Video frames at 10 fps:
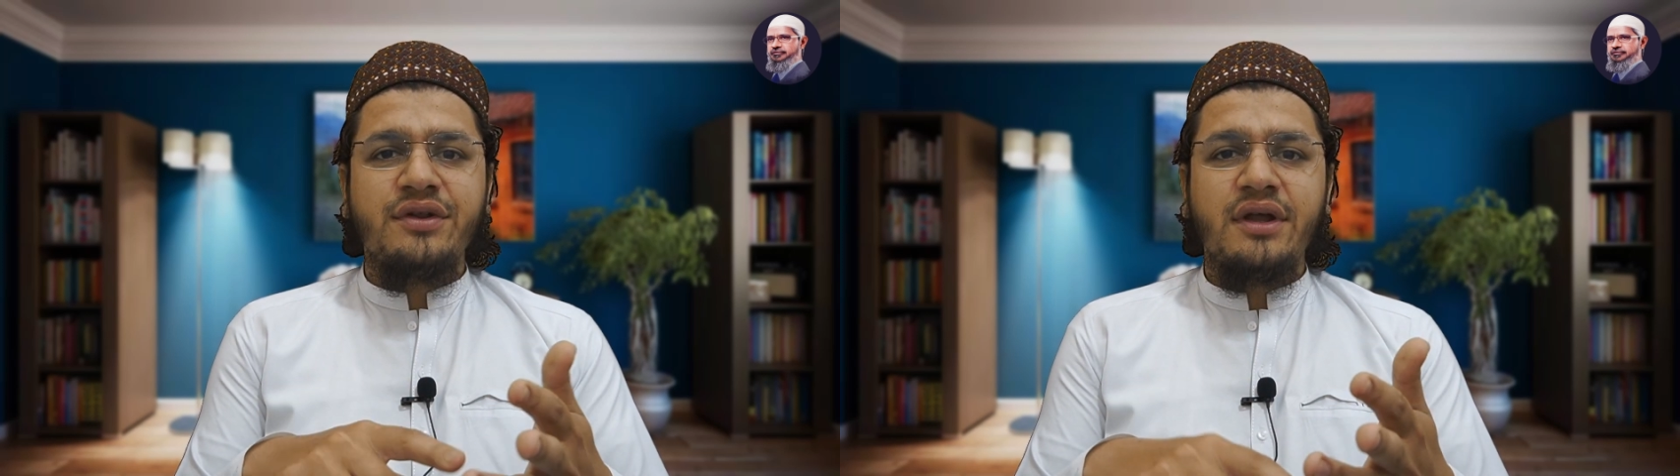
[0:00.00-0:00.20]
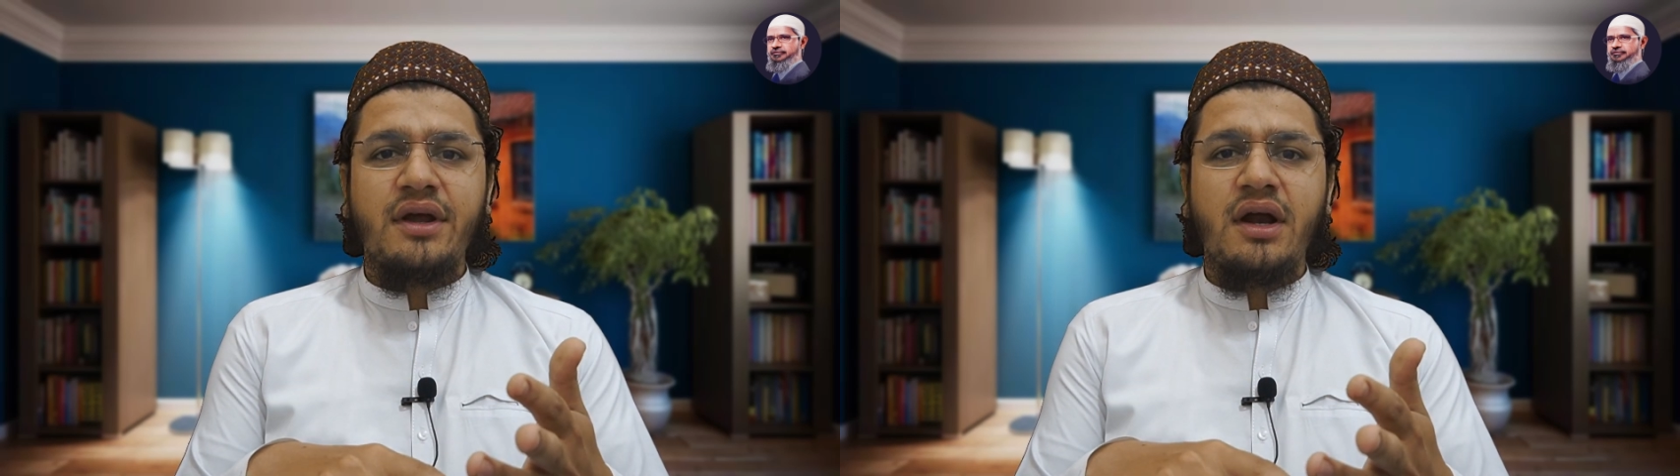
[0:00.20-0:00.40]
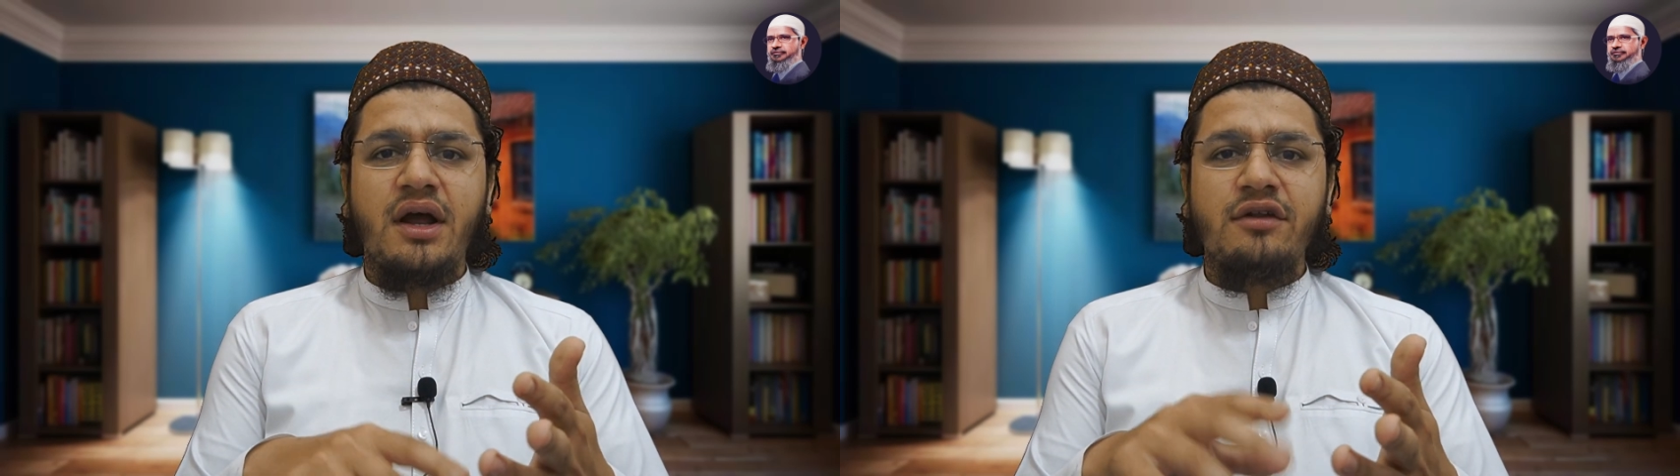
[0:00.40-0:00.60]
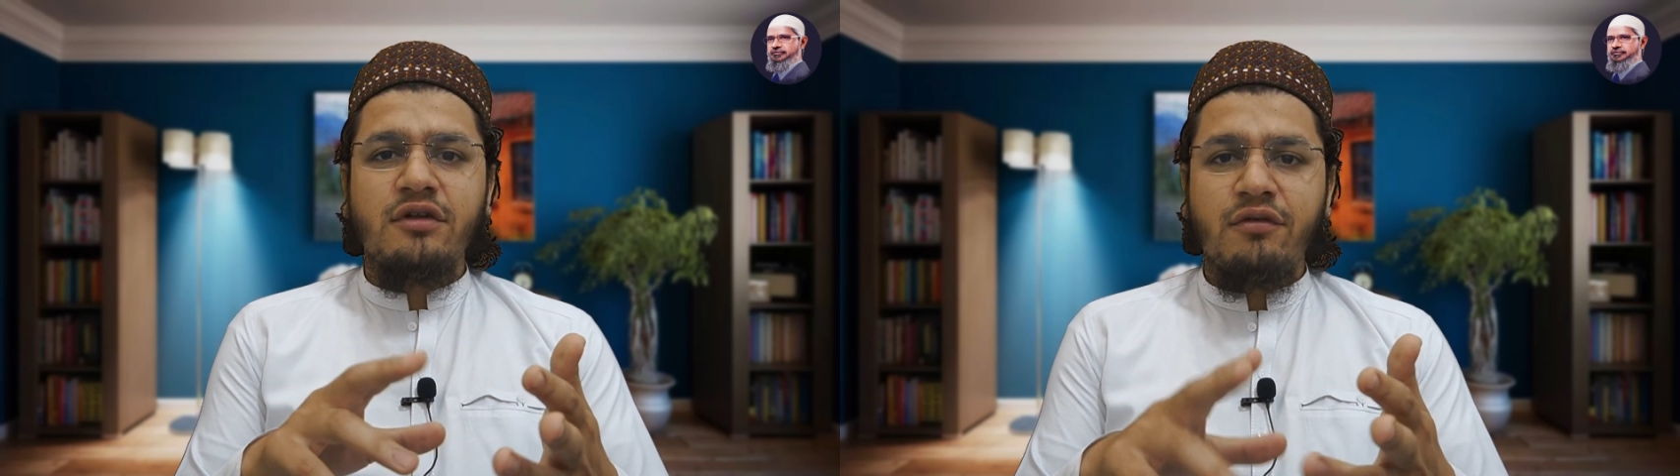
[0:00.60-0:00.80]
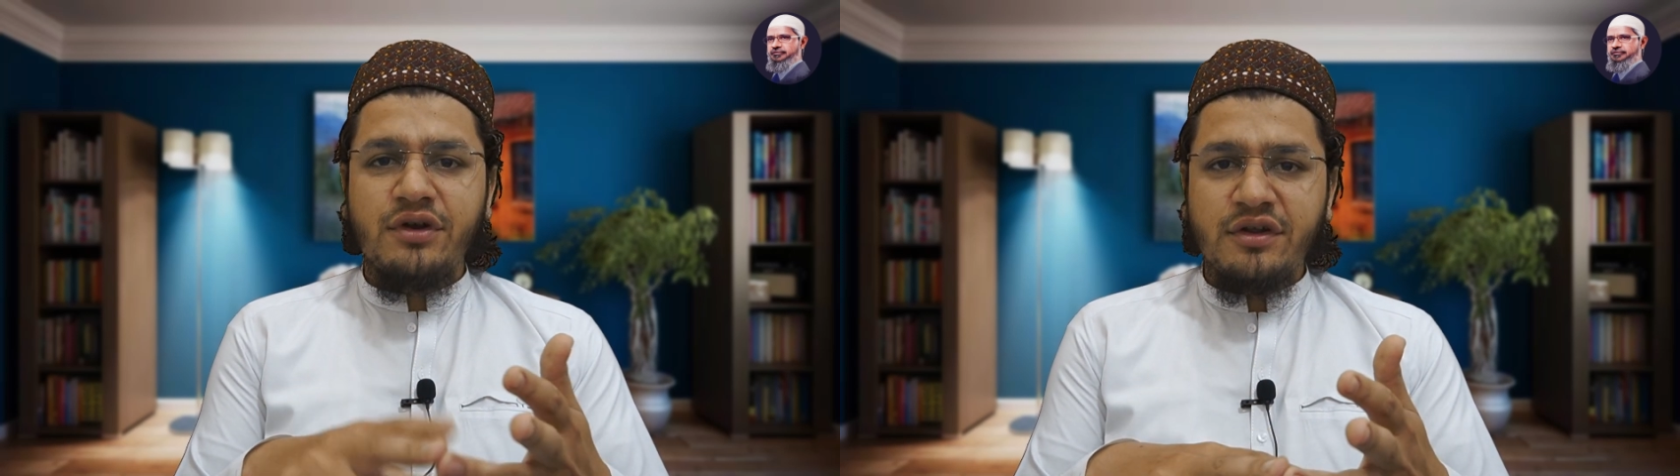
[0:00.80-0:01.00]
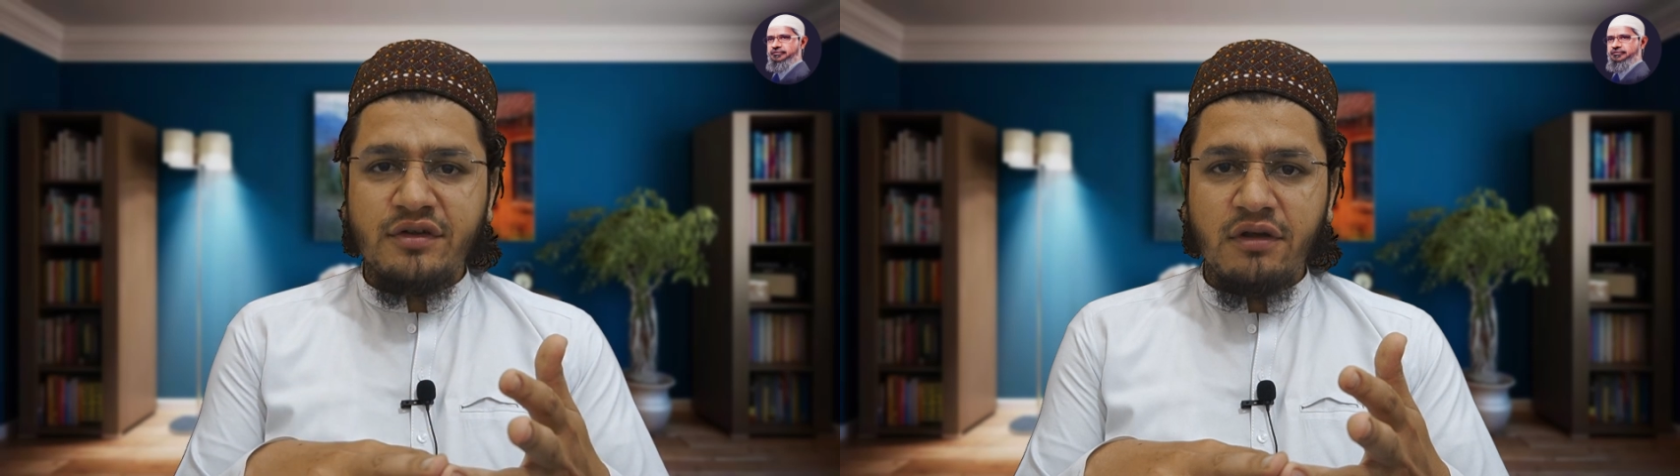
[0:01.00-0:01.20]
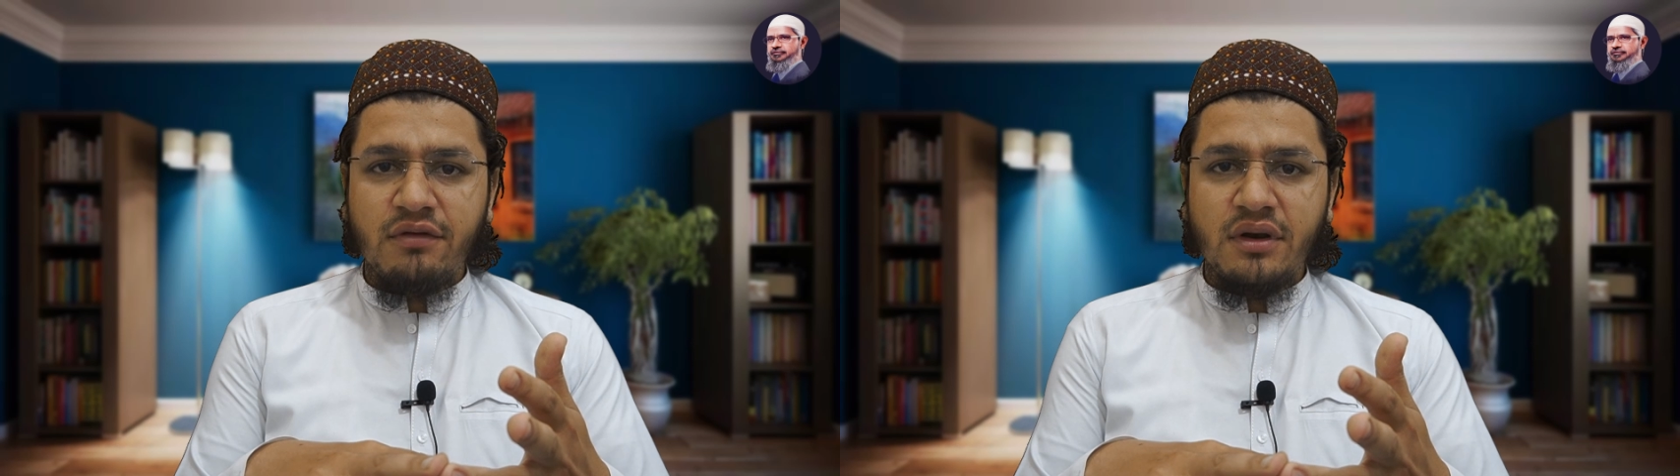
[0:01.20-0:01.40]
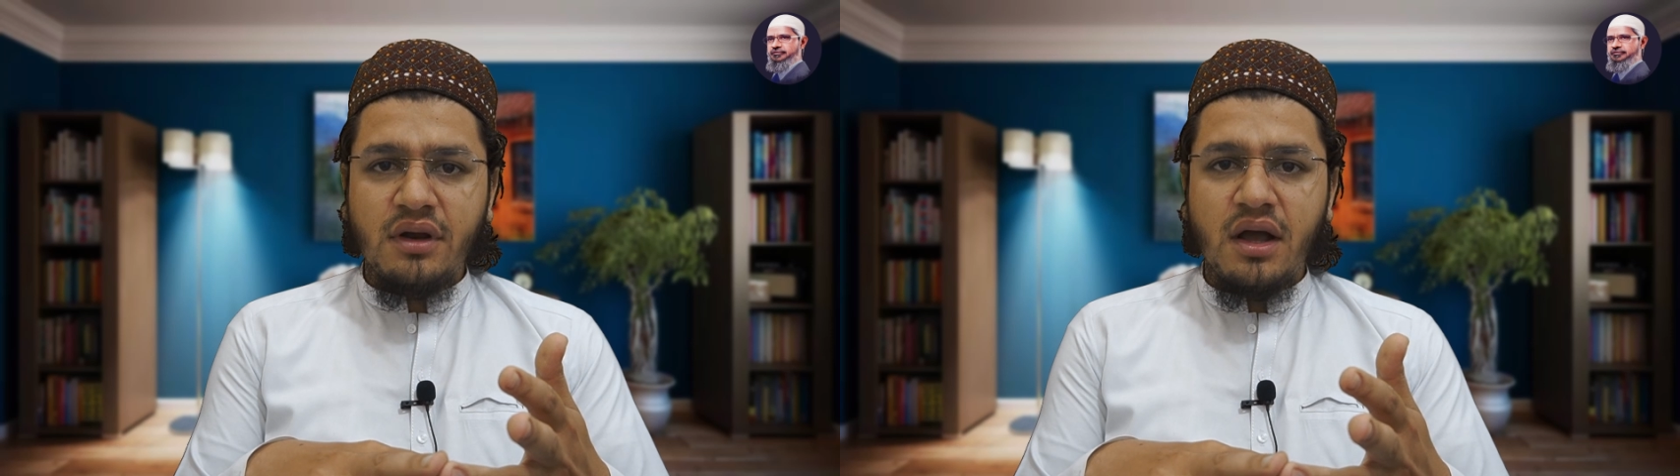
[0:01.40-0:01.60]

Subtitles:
there are 77,